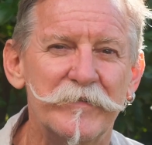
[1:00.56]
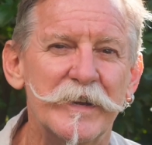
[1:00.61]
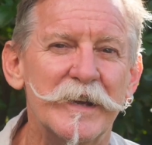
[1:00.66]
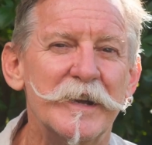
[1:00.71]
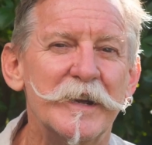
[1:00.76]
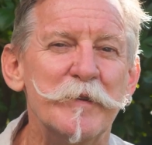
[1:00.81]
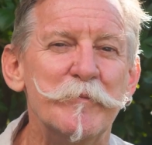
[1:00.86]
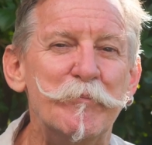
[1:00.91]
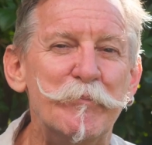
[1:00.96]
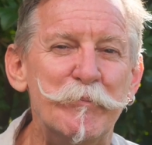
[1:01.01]

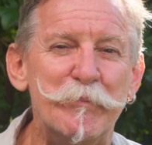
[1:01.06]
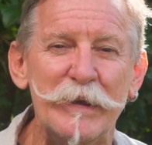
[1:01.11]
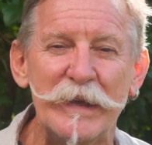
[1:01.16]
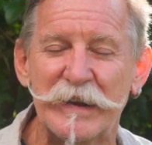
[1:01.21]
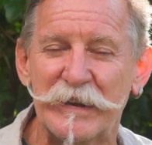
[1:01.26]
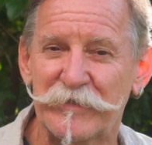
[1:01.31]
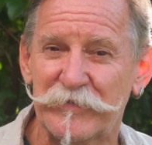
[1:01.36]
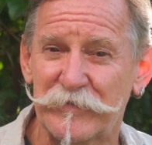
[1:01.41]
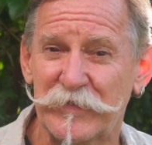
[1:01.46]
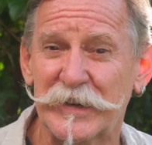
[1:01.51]
very
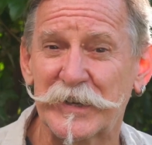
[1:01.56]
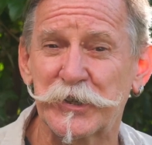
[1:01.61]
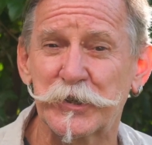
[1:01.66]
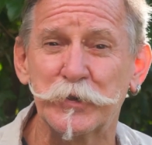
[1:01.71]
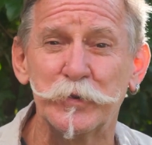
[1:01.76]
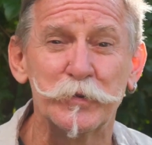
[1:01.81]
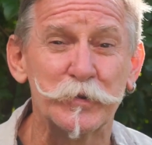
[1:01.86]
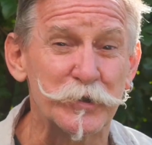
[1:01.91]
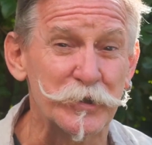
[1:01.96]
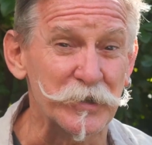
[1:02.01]

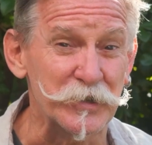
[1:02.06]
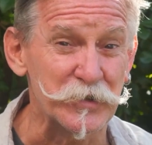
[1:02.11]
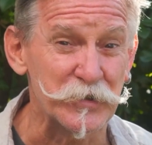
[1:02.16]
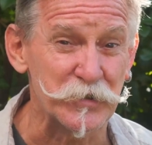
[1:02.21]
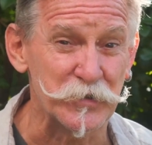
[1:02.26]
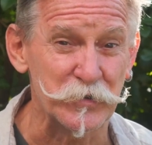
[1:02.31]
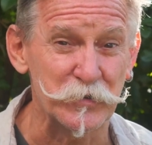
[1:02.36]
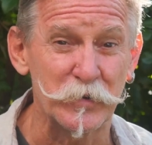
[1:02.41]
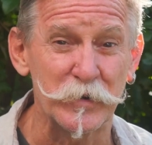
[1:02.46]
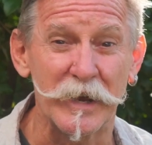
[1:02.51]
beneficial to
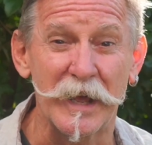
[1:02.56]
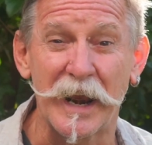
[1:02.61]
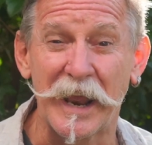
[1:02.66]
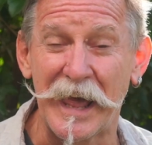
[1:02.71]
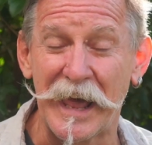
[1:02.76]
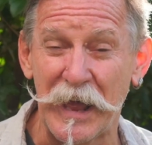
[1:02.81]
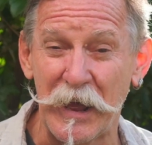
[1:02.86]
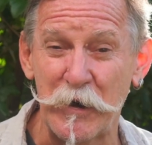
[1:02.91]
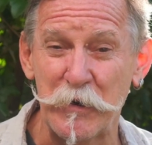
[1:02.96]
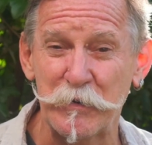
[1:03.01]
soil
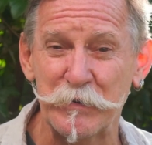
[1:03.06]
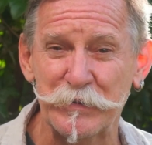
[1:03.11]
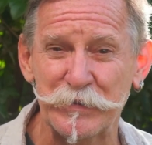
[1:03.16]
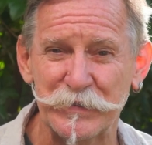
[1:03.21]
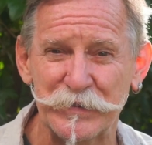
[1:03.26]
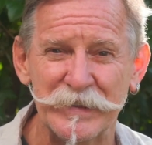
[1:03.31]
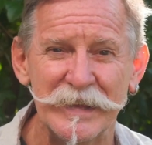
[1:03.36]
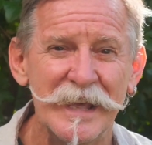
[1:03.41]
health.